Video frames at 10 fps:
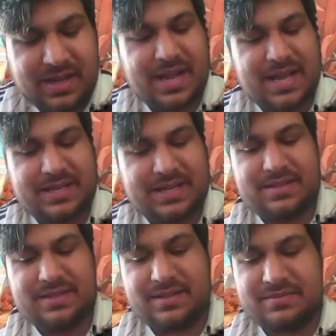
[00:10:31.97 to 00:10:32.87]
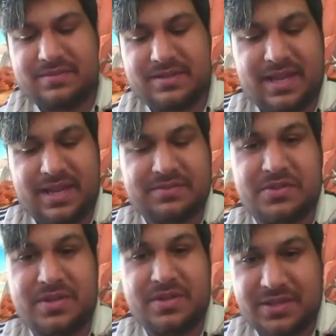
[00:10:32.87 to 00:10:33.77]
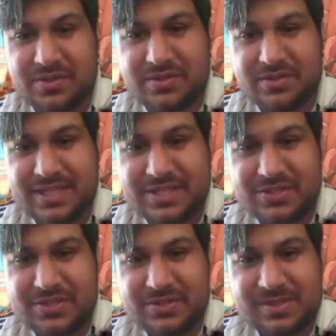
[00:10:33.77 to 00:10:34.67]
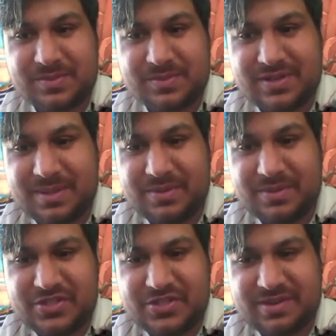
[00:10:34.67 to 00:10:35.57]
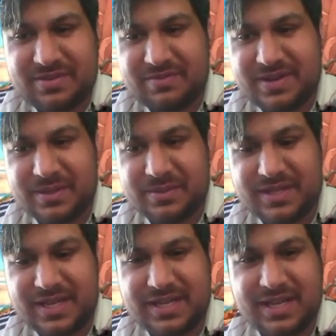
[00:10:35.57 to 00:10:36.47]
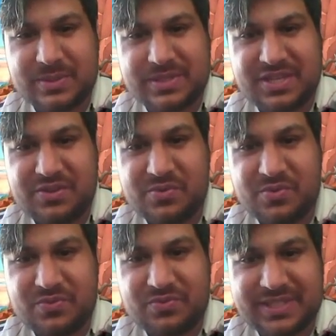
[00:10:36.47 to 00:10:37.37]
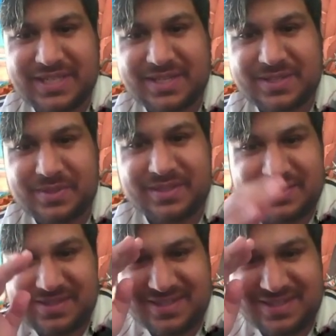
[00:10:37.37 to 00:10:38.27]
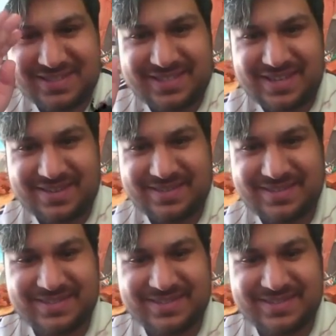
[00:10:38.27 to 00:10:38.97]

And yeah, do like the content, do subscribe, do share it around, and I'll see you all for the next one. See ya.